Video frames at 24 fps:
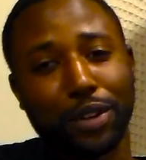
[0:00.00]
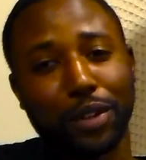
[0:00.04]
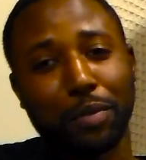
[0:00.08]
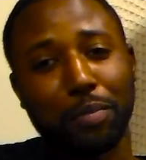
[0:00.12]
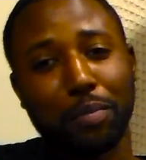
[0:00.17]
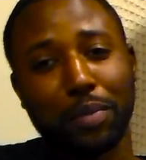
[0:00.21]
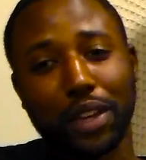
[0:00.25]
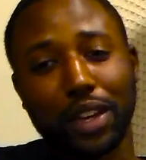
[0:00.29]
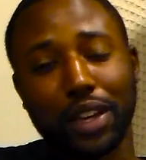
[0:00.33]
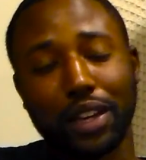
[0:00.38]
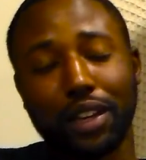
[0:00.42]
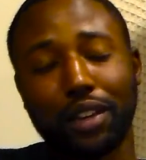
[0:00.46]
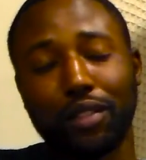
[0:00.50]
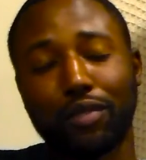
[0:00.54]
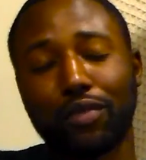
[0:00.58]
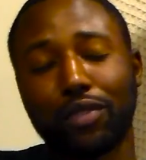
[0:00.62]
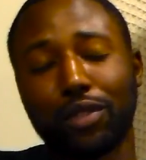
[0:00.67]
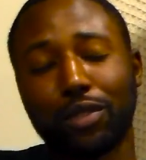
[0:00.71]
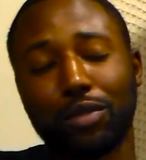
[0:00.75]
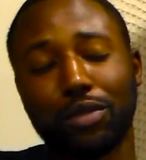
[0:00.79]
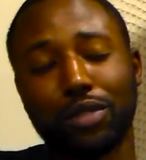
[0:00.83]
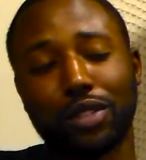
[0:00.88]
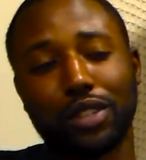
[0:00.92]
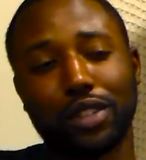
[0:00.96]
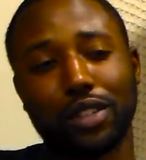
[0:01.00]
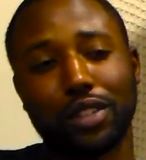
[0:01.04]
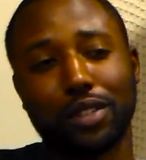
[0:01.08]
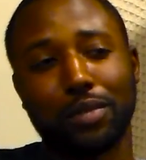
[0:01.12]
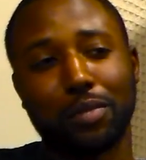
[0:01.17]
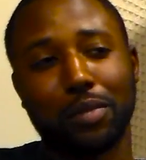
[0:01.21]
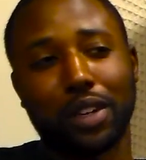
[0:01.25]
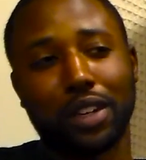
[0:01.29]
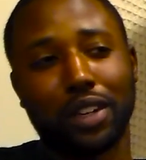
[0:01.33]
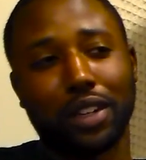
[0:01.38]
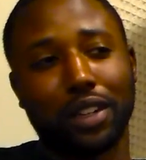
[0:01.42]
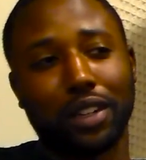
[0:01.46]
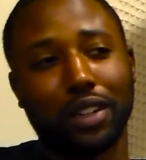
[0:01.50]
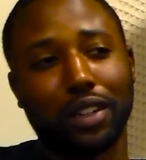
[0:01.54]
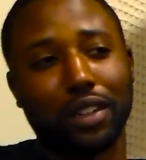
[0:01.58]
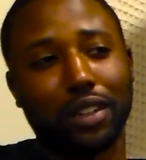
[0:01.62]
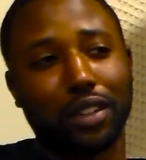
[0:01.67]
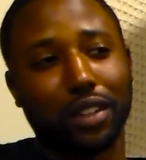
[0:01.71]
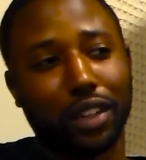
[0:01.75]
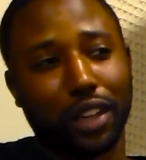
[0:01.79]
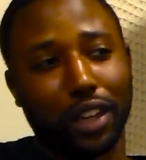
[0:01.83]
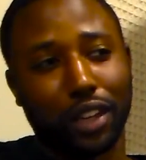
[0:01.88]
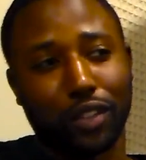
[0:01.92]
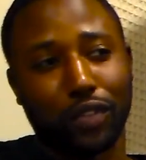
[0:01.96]
pretty big influences of mine
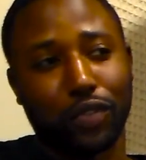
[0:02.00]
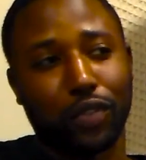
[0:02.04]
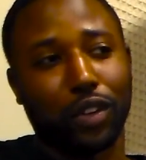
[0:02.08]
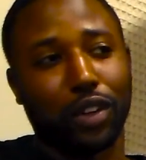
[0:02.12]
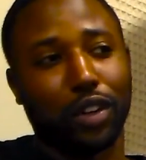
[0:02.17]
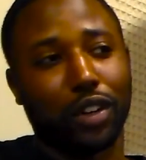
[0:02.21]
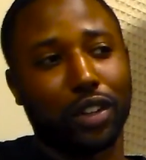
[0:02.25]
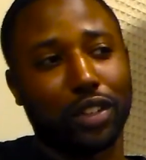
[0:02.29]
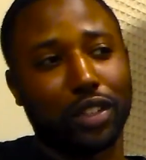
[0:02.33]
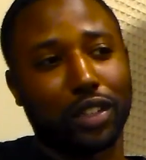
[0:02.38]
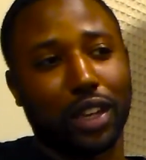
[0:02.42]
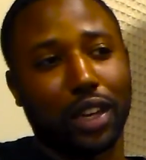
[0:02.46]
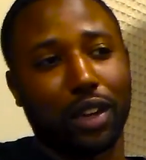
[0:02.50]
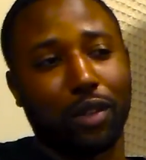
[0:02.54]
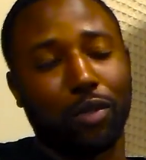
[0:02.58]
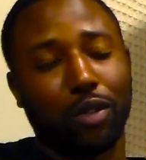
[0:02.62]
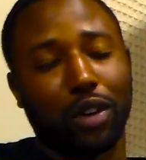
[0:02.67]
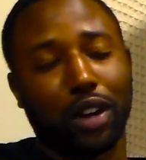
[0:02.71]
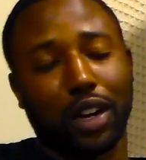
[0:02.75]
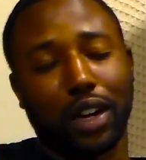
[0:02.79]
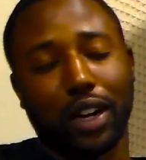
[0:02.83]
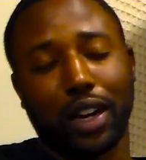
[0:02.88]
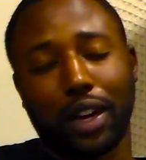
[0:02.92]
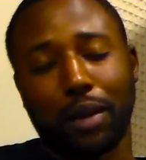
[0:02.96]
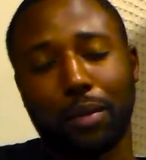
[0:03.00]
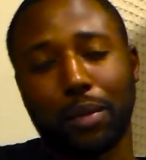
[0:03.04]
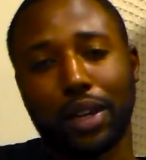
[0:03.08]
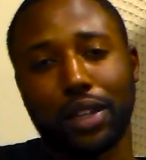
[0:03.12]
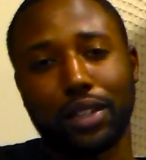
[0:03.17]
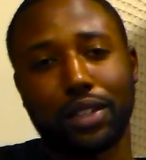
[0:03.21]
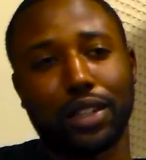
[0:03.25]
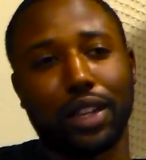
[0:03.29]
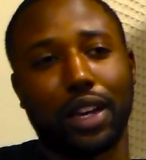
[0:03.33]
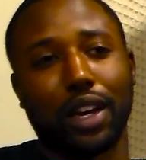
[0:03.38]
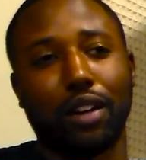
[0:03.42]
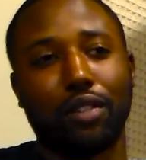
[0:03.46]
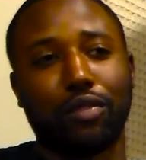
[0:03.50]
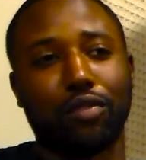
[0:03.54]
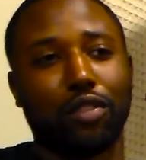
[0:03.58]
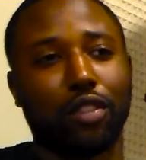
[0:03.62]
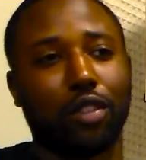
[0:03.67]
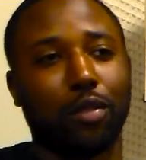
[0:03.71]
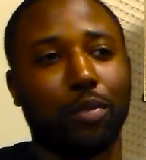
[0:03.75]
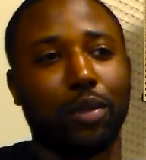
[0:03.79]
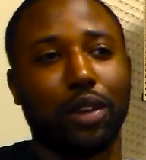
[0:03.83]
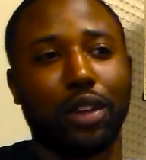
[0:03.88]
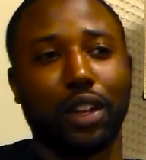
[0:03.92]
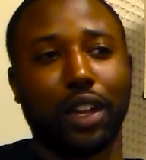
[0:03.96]
as far as like where I got my style
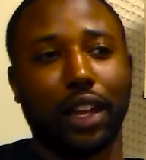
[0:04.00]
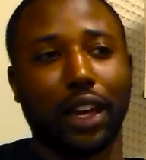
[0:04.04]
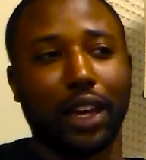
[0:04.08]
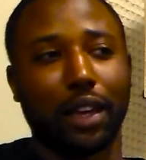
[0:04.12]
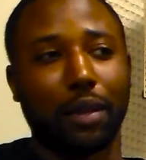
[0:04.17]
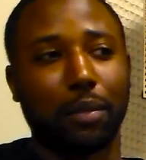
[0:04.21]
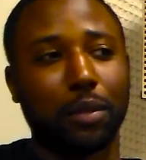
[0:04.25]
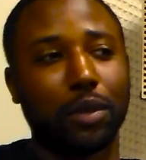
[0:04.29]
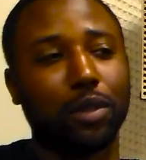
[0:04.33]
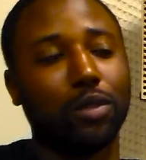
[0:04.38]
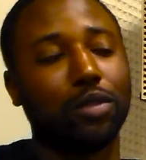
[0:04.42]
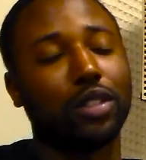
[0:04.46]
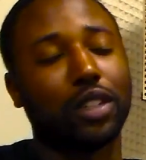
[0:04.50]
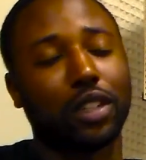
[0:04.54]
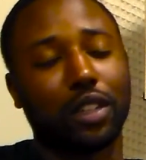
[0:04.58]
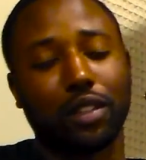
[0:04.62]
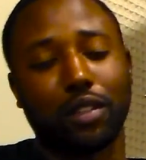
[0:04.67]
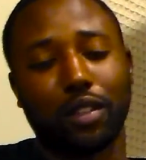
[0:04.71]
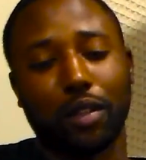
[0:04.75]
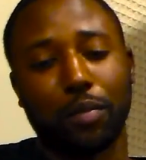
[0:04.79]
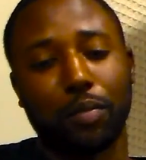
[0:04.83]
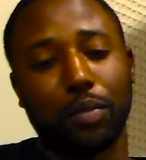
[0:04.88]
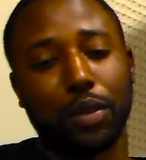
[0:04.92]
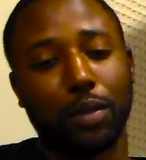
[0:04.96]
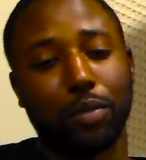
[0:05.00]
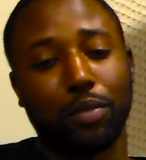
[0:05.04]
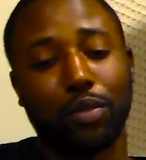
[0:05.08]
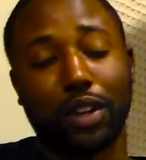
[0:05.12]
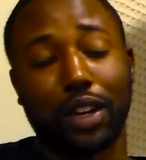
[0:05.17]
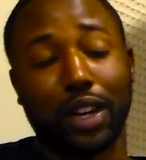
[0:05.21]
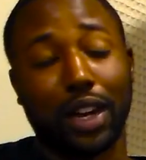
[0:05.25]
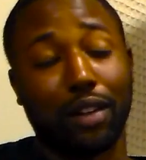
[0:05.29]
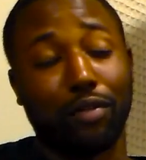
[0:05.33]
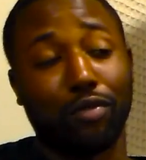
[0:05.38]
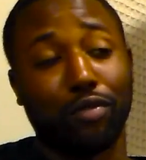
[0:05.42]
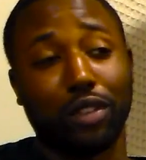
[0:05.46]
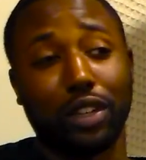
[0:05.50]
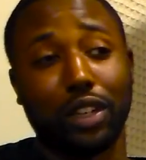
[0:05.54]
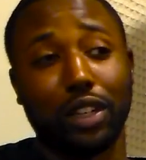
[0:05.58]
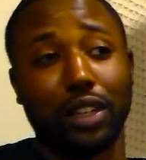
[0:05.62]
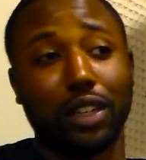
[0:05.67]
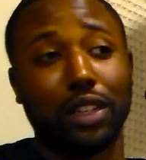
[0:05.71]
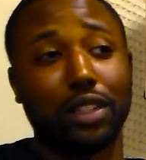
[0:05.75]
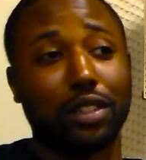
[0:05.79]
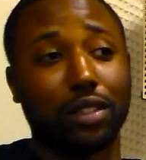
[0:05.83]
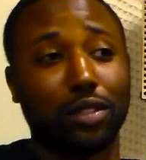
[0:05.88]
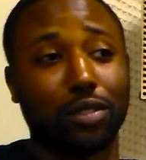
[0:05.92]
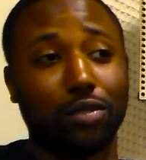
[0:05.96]
from and like music and people that I've really
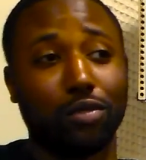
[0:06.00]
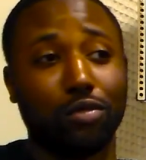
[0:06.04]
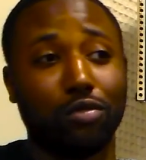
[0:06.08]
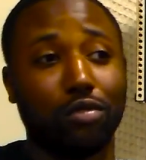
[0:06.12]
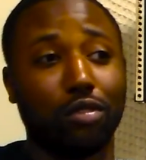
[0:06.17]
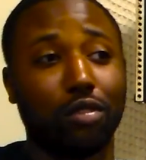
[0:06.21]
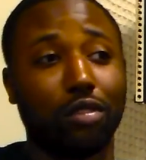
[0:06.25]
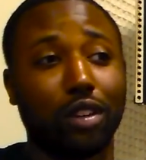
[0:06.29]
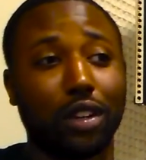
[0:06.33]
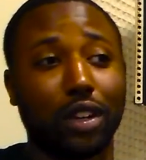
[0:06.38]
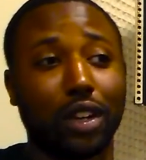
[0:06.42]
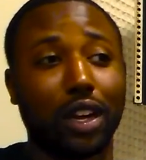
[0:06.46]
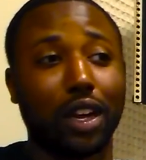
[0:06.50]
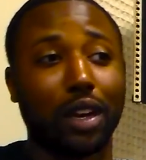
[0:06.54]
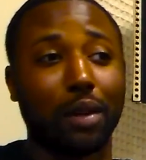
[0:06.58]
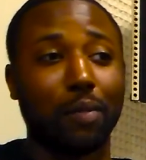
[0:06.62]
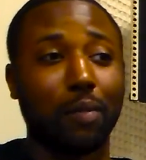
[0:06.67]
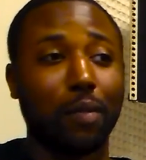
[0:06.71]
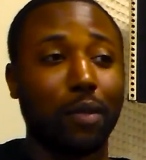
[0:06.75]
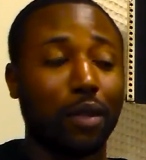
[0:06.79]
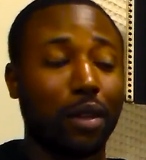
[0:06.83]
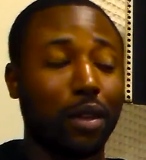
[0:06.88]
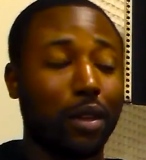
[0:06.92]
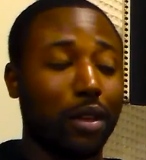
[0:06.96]
listened to growing up.